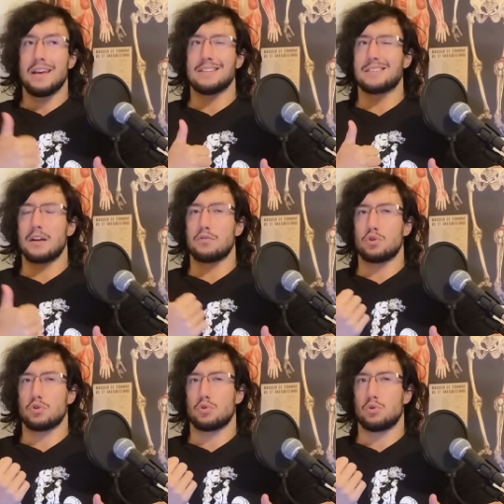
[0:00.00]
instead of
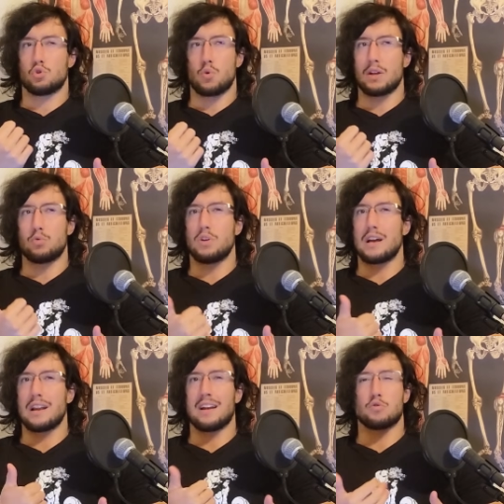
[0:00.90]
just trying to
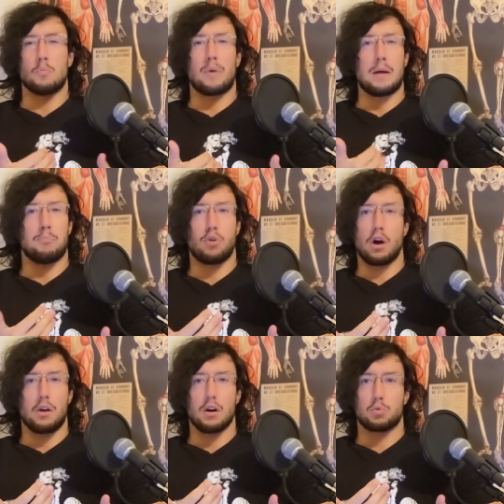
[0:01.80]
get it as a
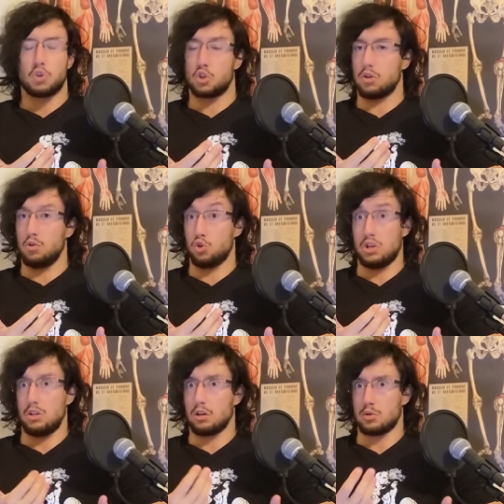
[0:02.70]
byproduct, which
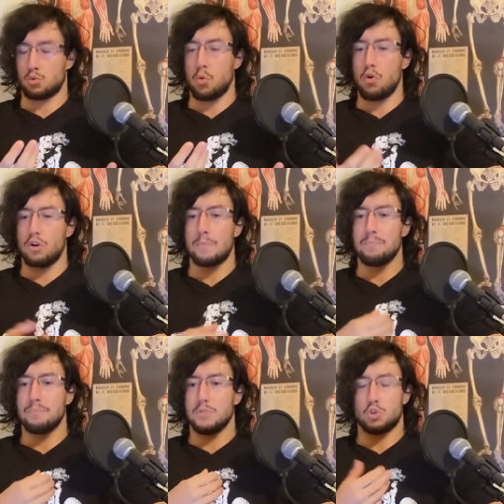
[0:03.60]
usually doesn't work,
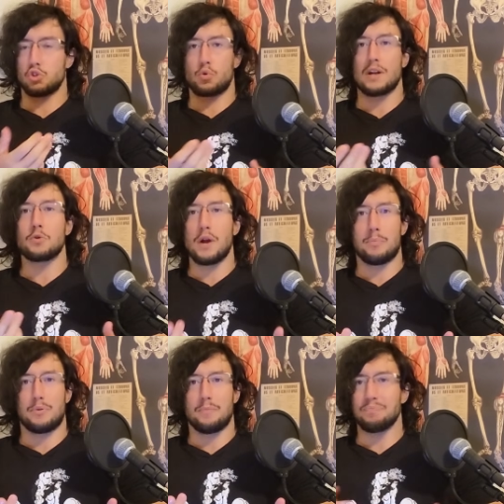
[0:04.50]
just train
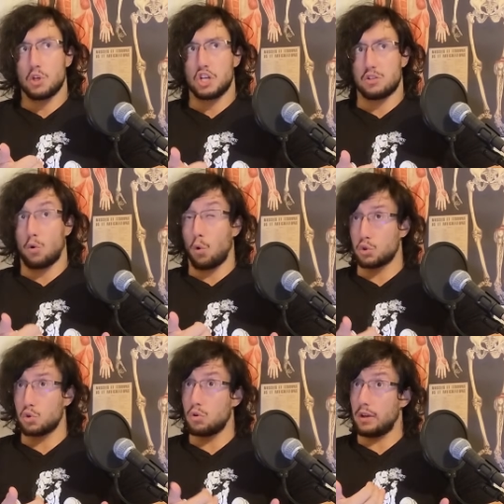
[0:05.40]
grip, which is
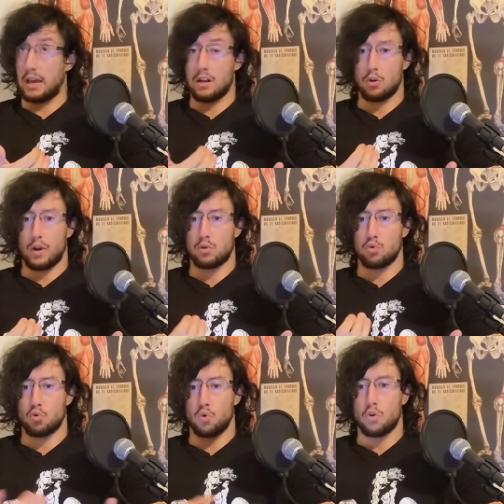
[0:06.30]
also again going
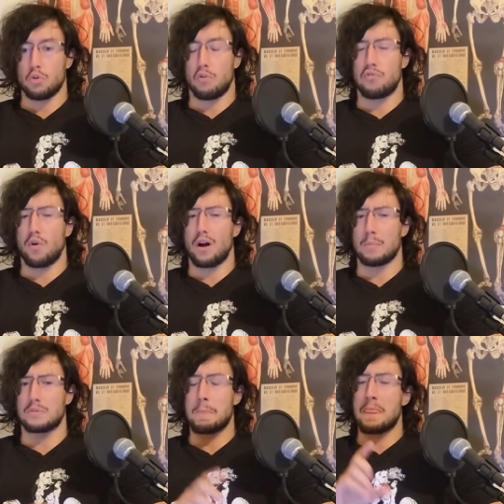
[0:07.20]
to grow your
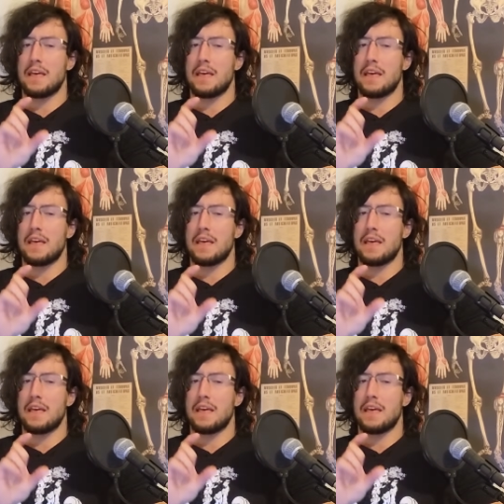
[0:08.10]
forearms.